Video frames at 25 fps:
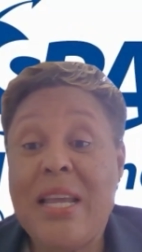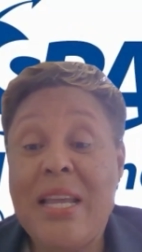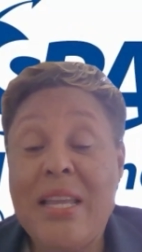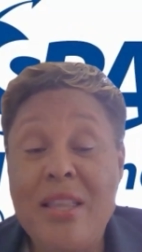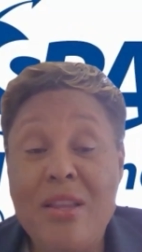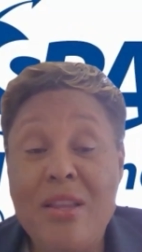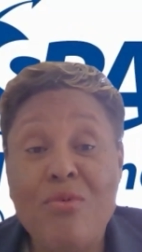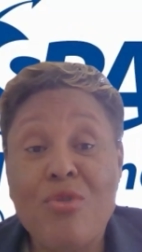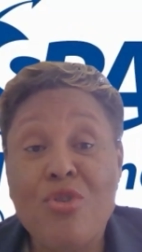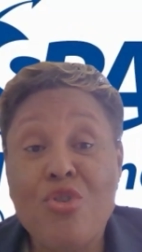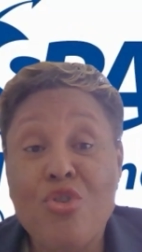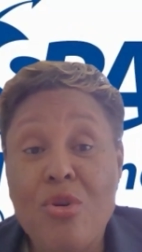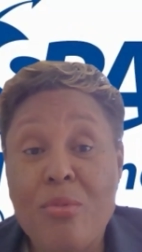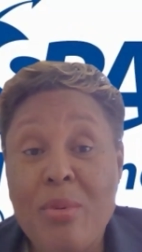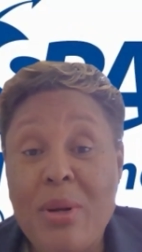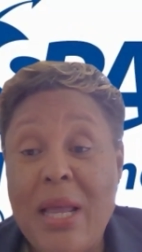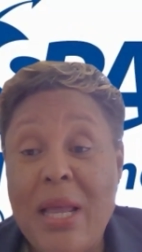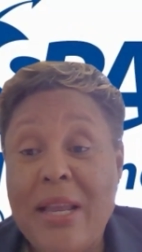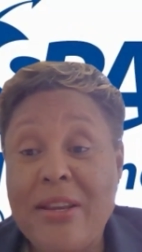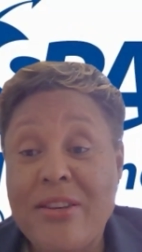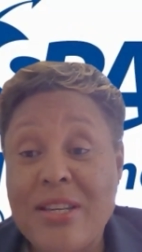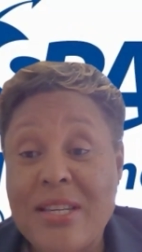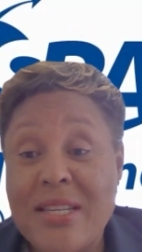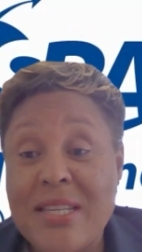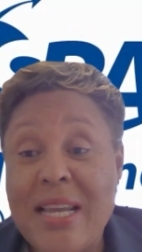in the renewable
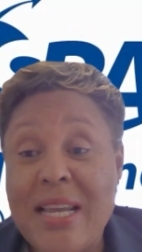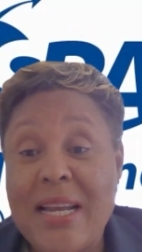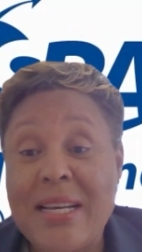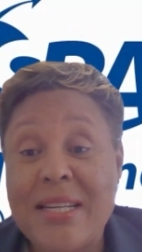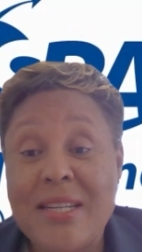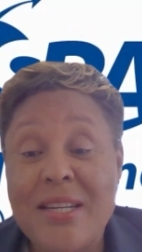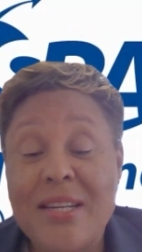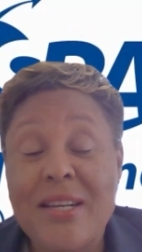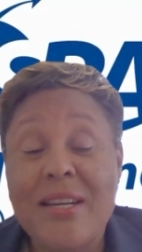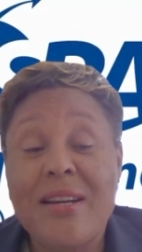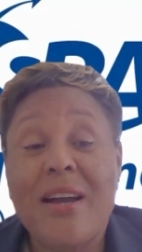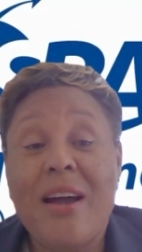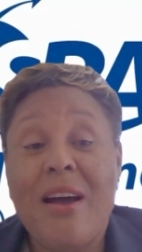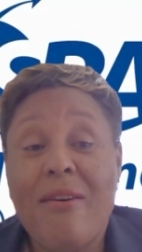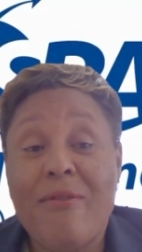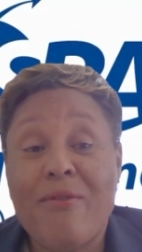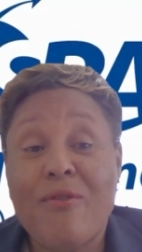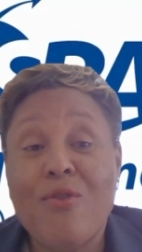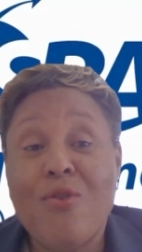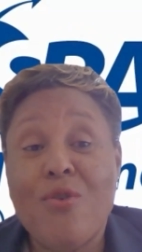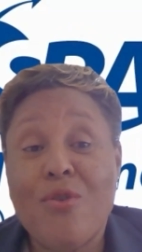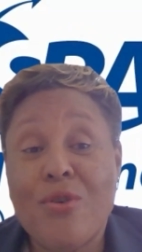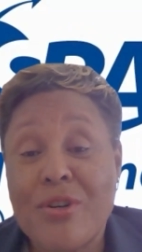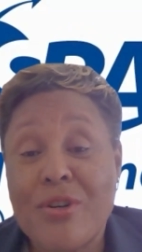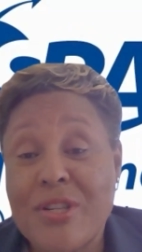energy sector? Of
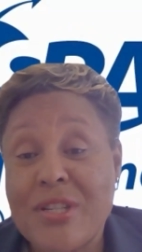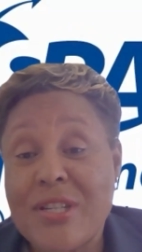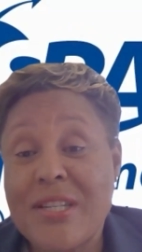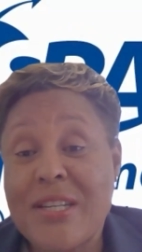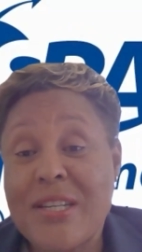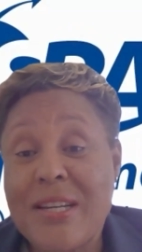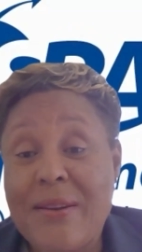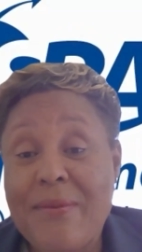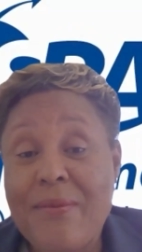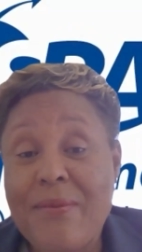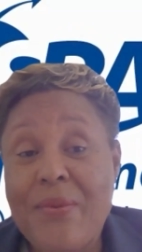course.